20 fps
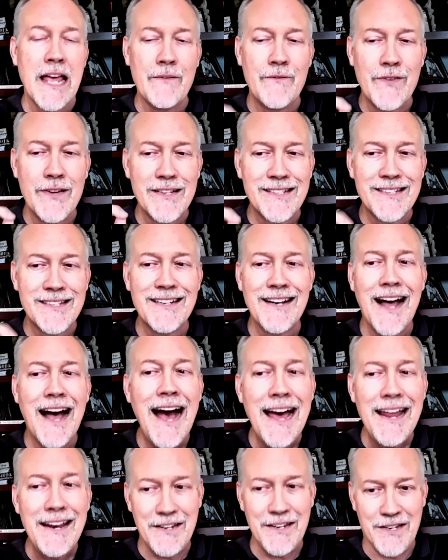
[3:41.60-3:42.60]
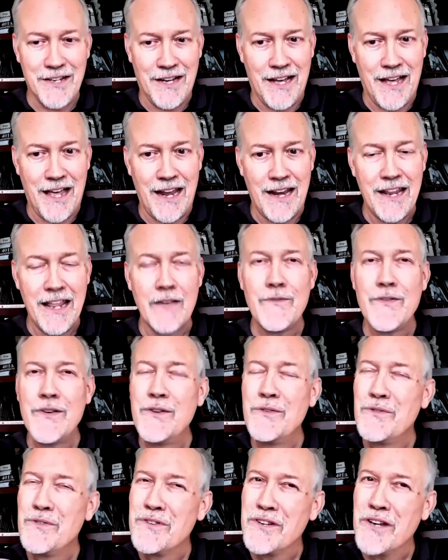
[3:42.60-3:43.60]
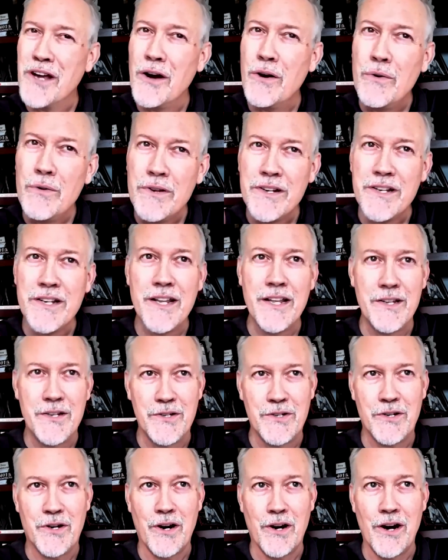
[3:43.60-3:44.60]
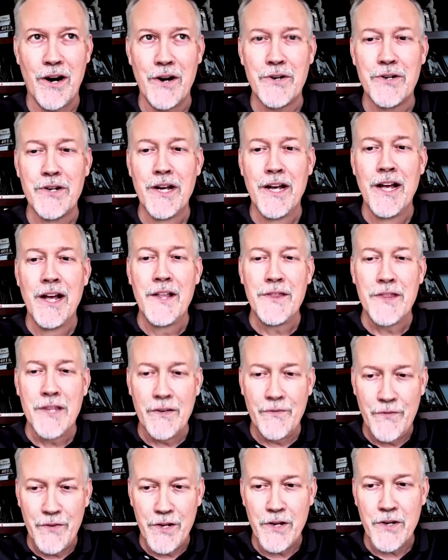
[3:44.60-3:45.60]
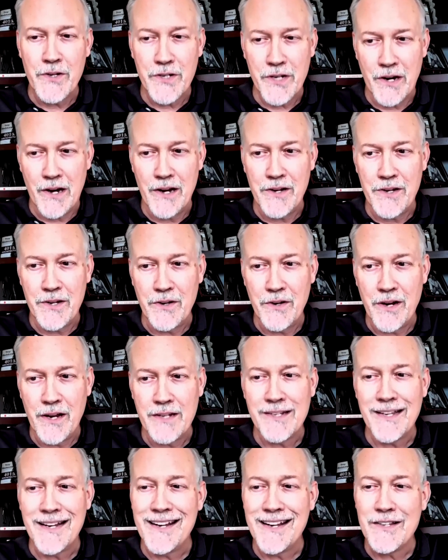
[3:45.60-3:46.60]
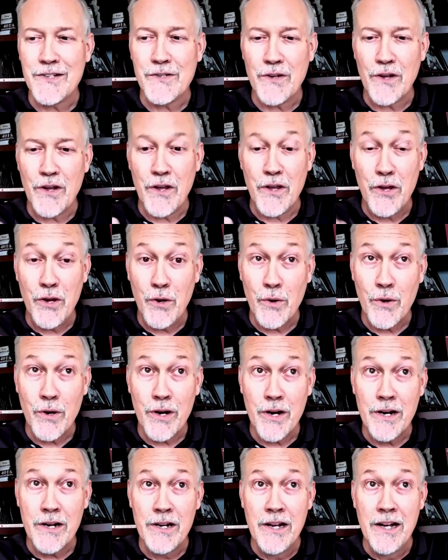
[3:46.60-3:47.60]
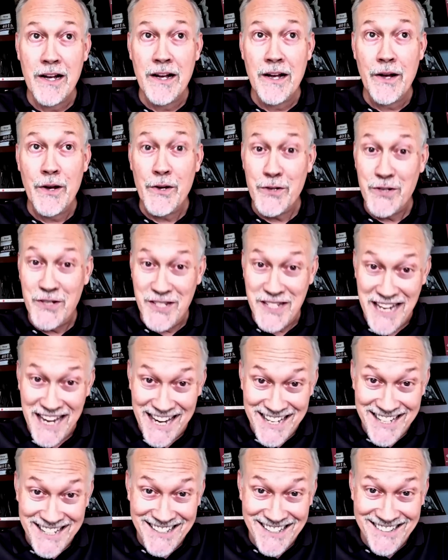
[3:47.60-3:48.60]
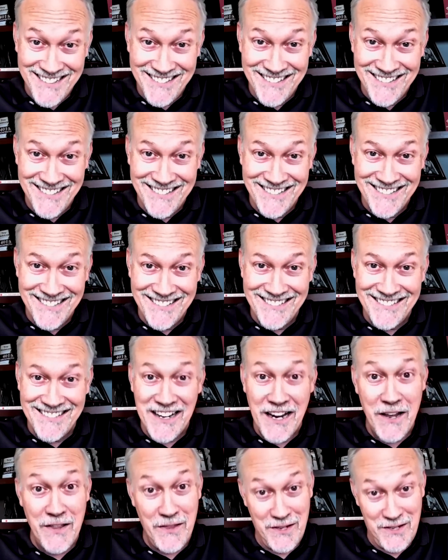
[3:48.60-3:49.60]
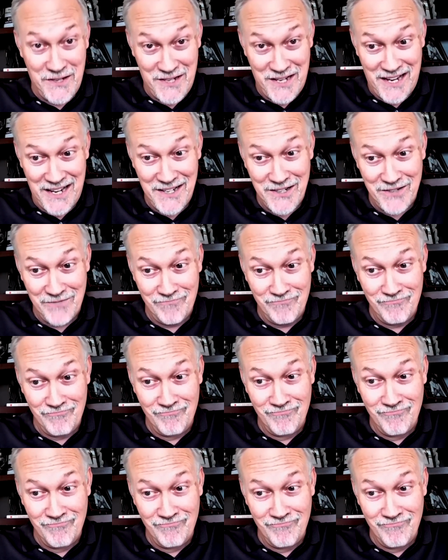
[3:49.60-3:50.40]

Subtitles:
If it's not done, if you don't discharge the fiduciary duties and it's your seat in the seat